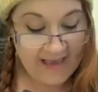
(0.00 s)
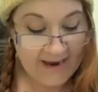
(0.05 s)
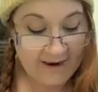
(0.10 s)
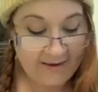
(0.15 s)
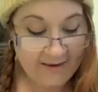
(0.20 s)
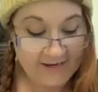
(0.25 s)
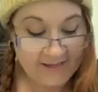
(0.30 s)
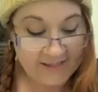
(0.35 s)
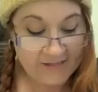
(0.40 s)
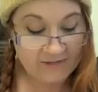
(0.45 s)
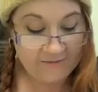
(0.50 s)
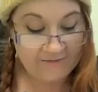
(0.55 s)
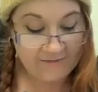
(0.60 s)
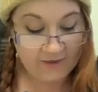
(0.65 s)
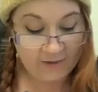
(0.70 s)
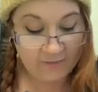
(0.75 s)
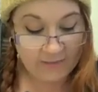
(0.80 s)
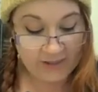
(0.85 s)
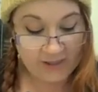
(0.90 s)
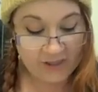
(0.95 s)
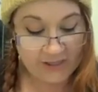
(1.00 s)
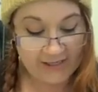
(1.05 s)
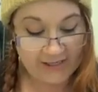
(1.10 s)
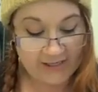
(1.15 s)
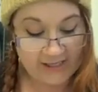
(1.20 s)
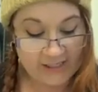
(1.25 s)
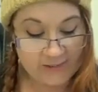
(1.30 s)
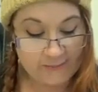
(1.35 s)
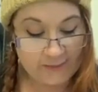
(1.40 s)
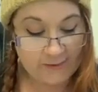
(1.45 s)
Harry didn't feel much
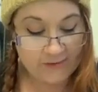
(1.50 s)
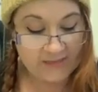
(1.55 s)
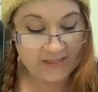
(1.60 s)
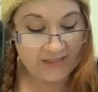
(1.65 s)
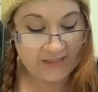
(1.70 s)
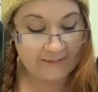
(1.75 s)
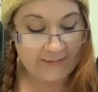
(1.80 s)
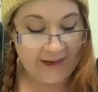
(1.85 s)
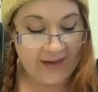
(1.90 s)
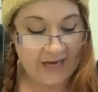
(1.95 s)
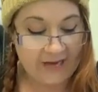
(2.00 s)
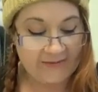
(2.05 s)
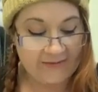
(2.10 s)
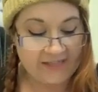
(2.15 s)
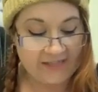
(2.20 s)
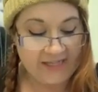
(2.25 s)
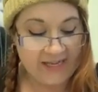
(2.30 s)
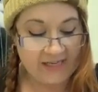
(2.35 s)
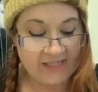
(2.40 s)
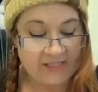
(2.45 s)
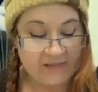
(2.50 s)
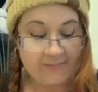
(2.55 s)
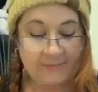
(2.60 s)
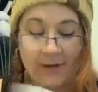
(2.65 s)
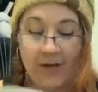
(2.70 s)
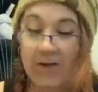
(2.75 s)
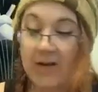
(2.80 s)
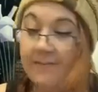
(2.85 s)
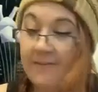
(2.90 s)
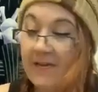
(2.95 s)
like exposing the back of his neck to
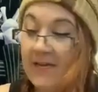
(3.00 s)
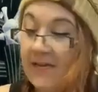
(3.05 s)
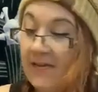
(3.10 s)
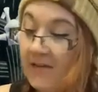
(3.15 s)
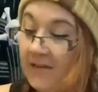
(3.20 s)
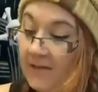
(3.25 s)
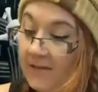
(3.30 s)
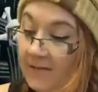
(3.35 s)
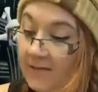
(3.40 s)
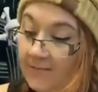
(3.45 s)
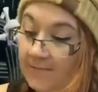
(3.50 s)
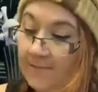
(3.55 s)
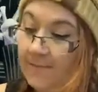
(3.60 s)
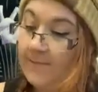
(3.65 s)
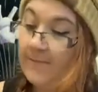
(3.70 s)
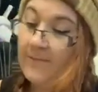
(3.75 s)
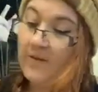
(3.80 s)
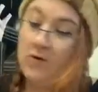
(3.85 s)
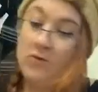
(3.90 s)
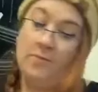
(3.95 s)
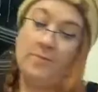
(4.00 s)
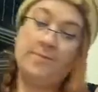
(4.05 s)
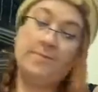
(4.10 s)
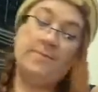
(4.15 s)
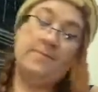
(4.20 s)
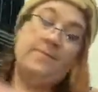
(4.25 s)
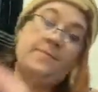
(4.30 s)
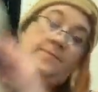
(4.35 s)
Buckbeak. "Oh.